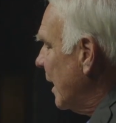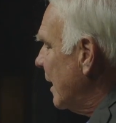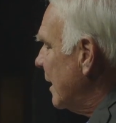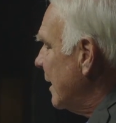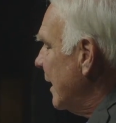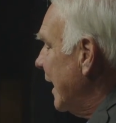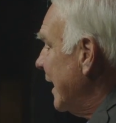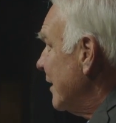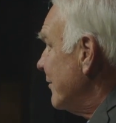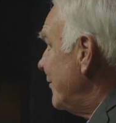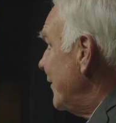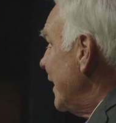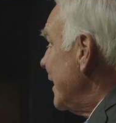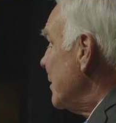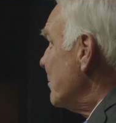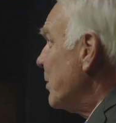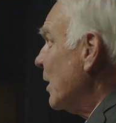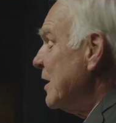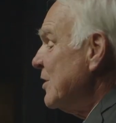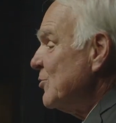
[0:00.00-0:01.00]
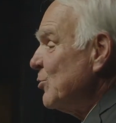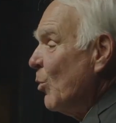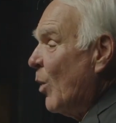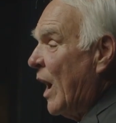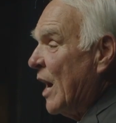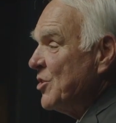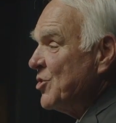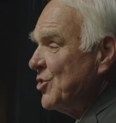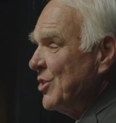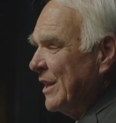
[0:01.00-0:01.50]
and if anybody's
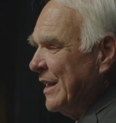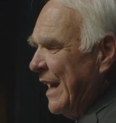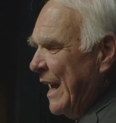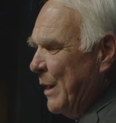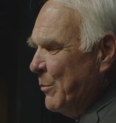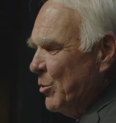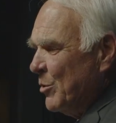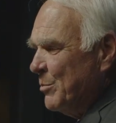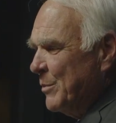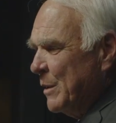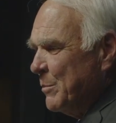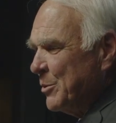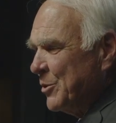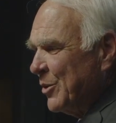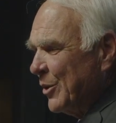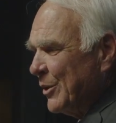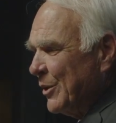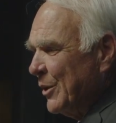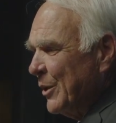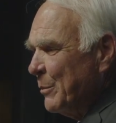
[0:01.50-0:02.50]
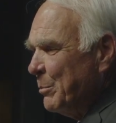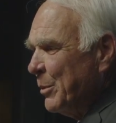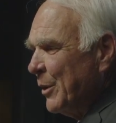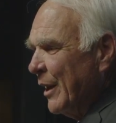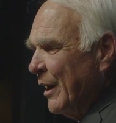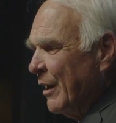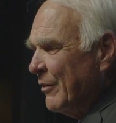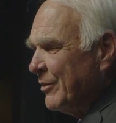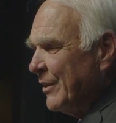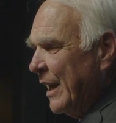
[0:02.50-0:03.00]
watched a game with me, particularly a
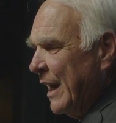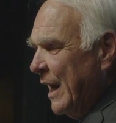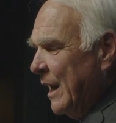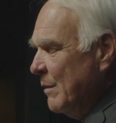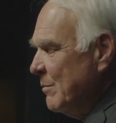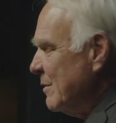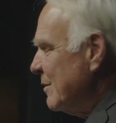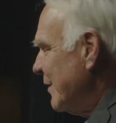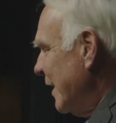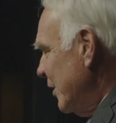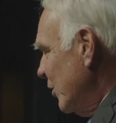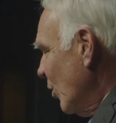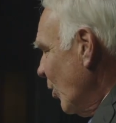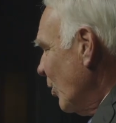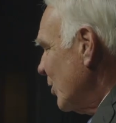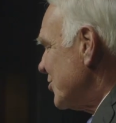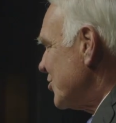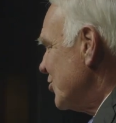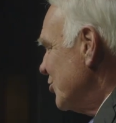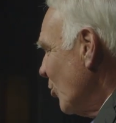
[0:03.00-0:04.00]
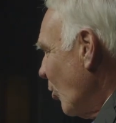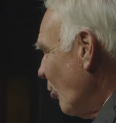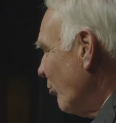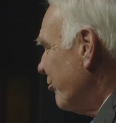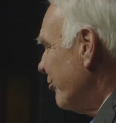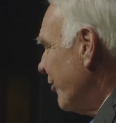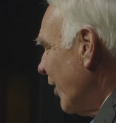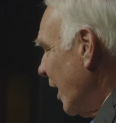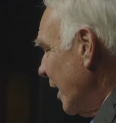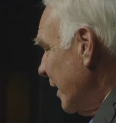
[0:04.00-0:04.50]
playoff game, they know it's no
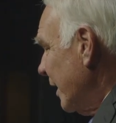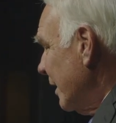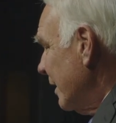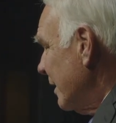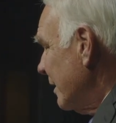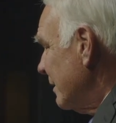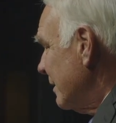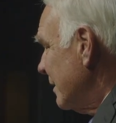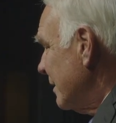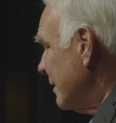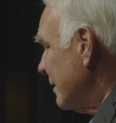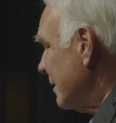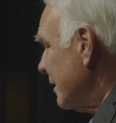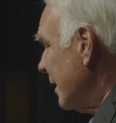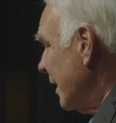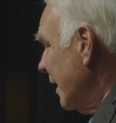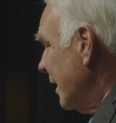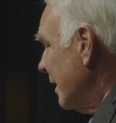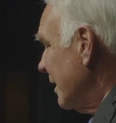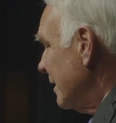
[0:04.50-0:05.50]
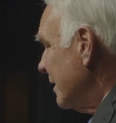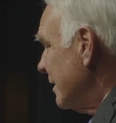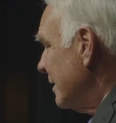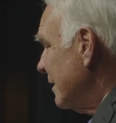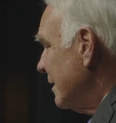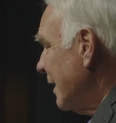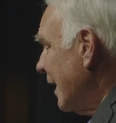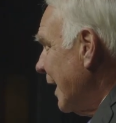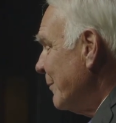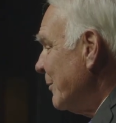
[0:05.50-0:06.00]
fun. Okay?
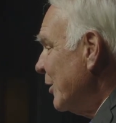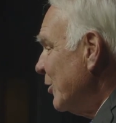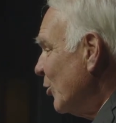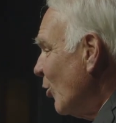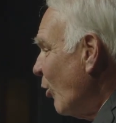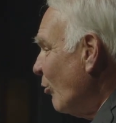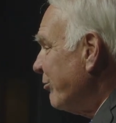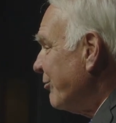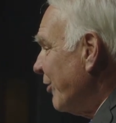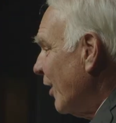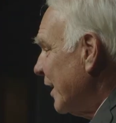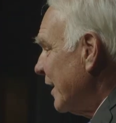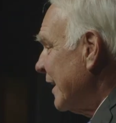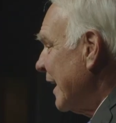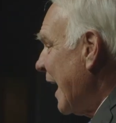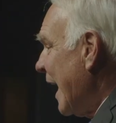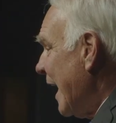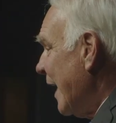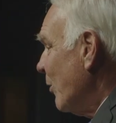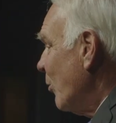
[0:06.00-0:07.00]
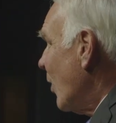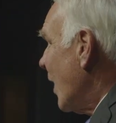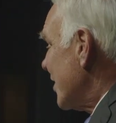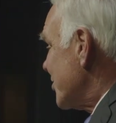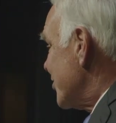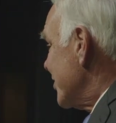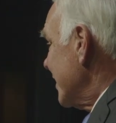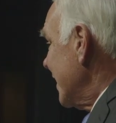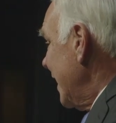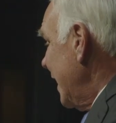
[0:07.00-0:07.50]
I'm the no fun guy
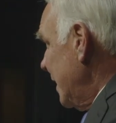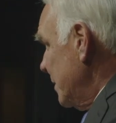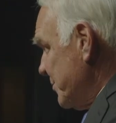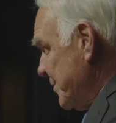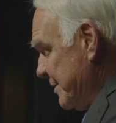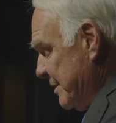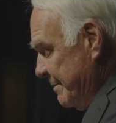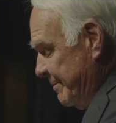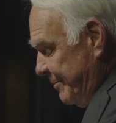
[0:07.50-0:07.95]
watching games.